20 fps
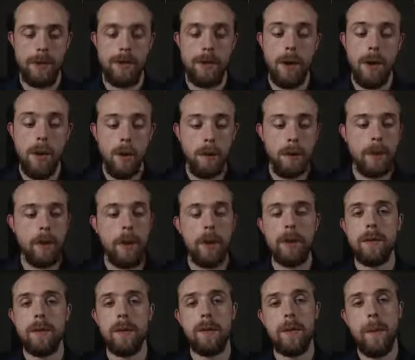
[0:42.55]
So we'll be going
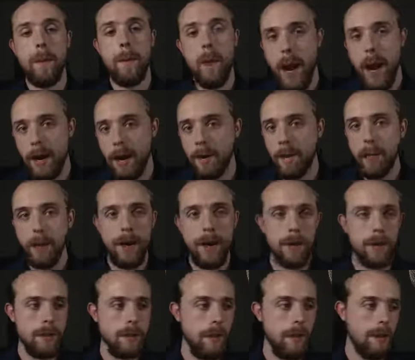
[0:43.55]
through a rebranding
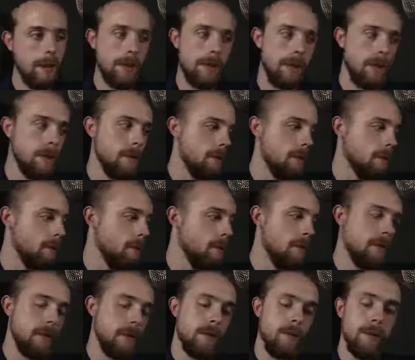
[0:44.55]
process, and
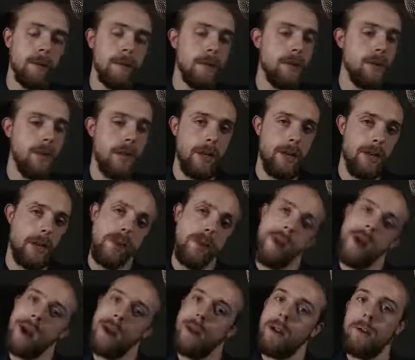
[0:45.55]
we'll be changing
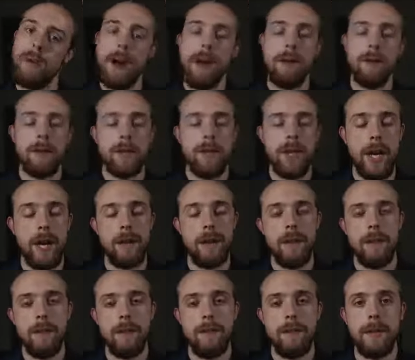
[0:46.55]
around the channel
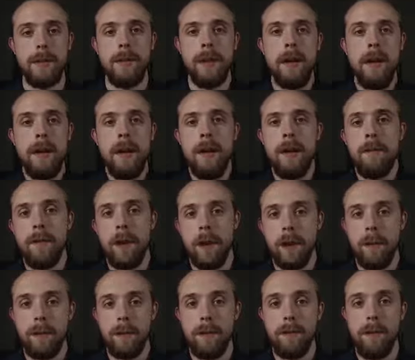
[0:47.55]
a little bit,
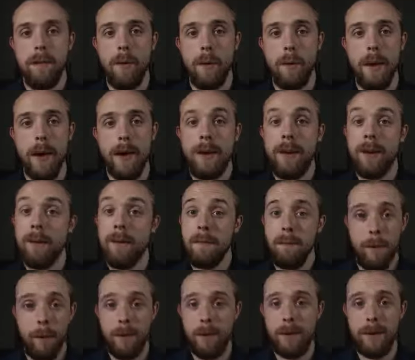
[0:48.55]
fucking with the format
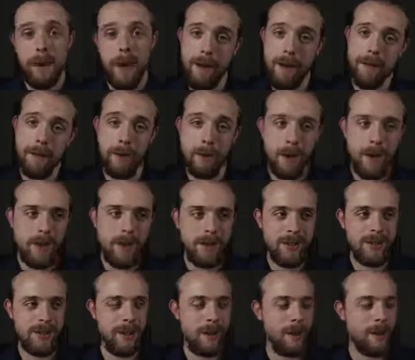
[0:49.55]
more than ever.
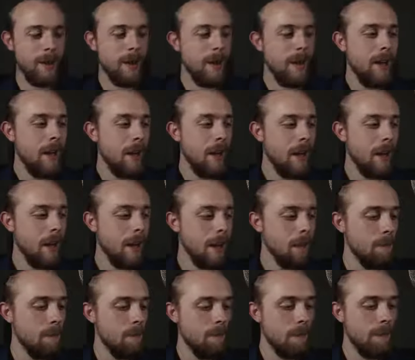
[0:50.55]
So
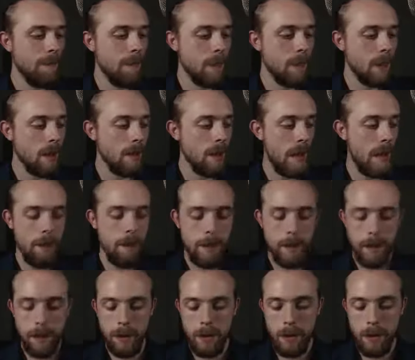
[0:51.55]
that'll
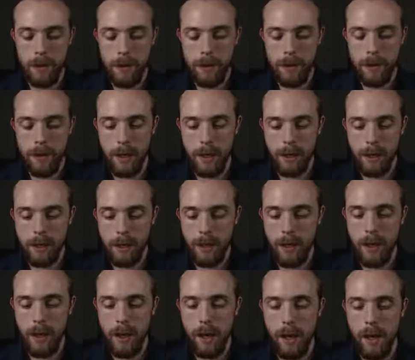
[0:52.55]
be
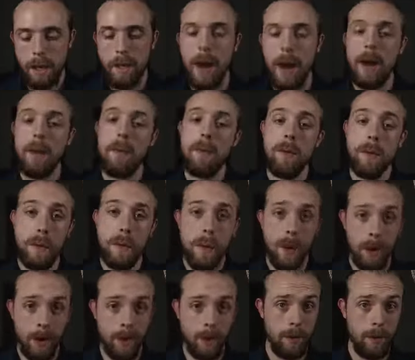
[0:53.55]
interesting. I will be
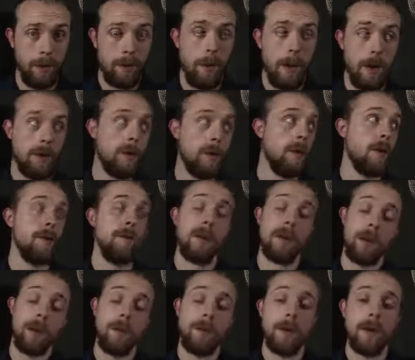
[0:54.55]
partnering with my
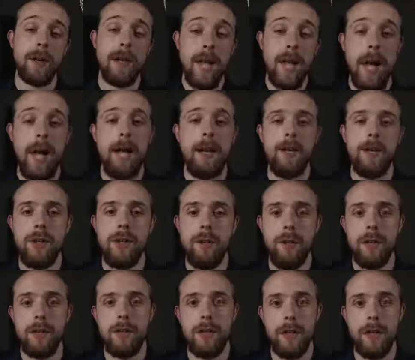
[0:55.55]
girlfriend Kat. She
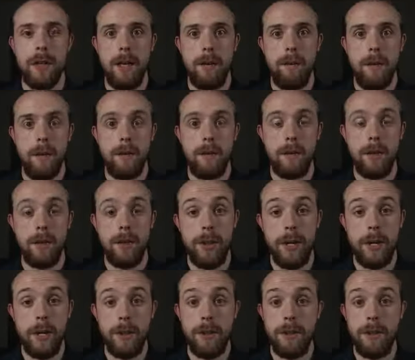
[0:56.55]
wants to help out with the
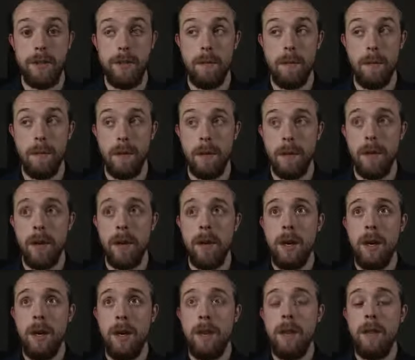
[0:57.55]
channel and do more
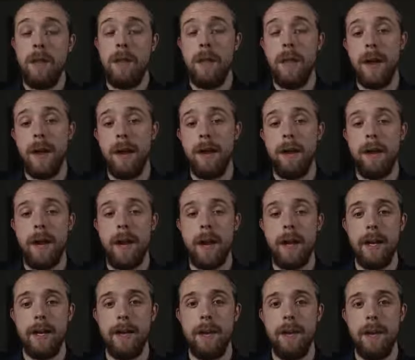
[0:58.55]
there,
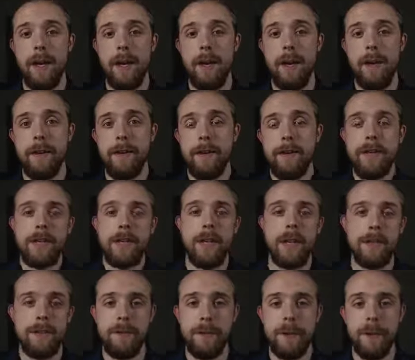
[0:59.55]
and she's
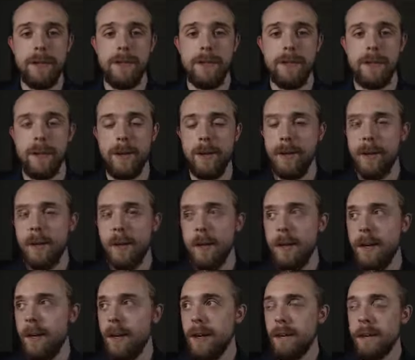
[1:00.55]
lots of fun, so
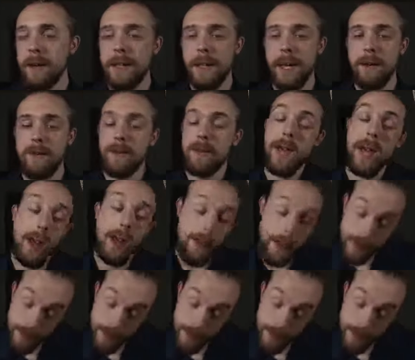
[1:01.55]
I'm excited for that.